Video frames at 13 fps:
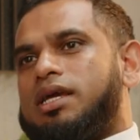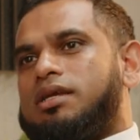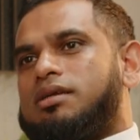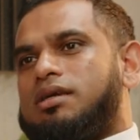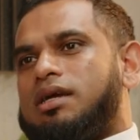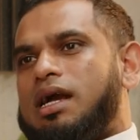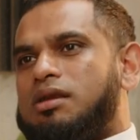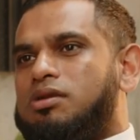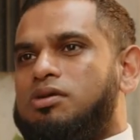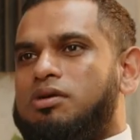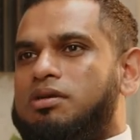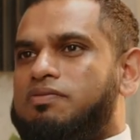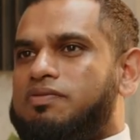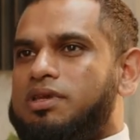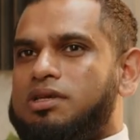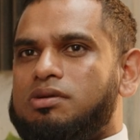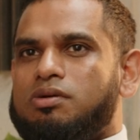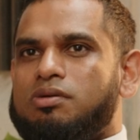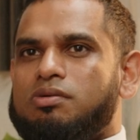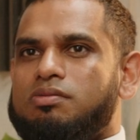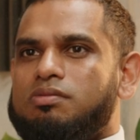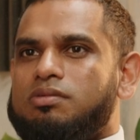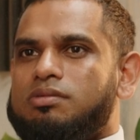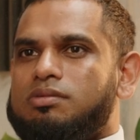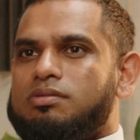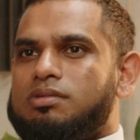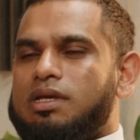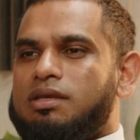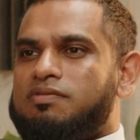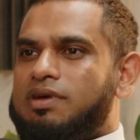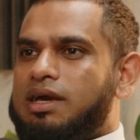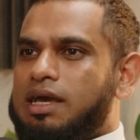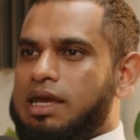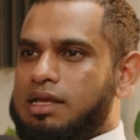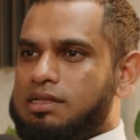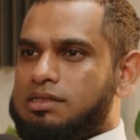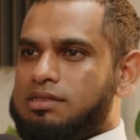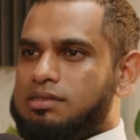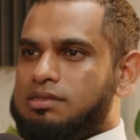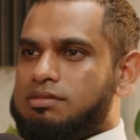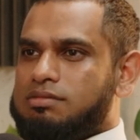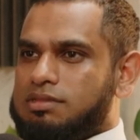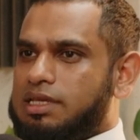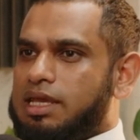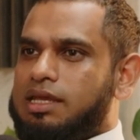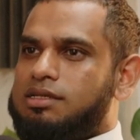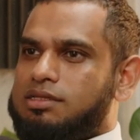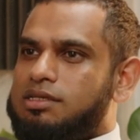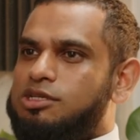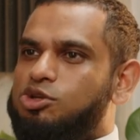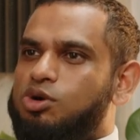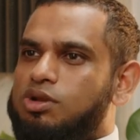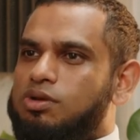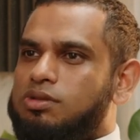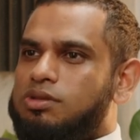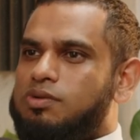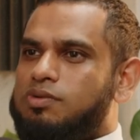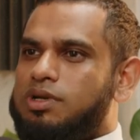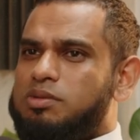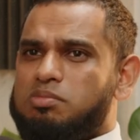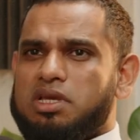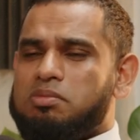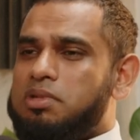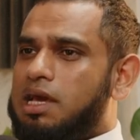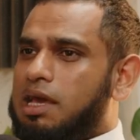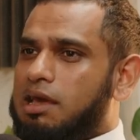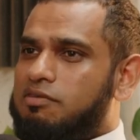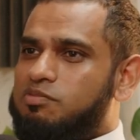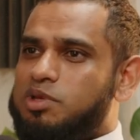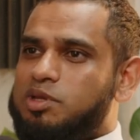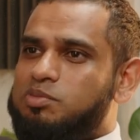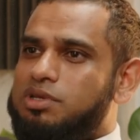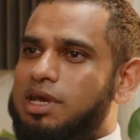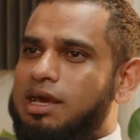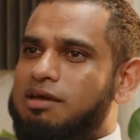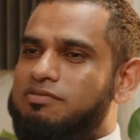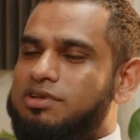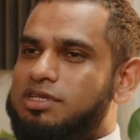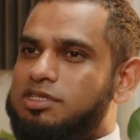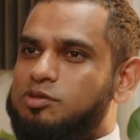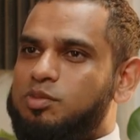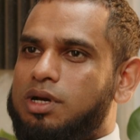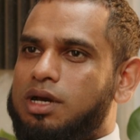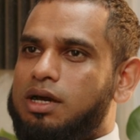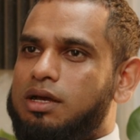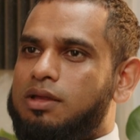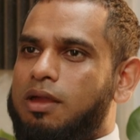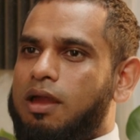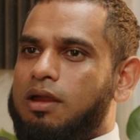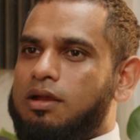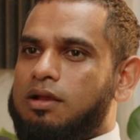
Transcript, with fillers: like, I don't know if ego, if I gained ego along the way, maybe I have, maybe I haven't, but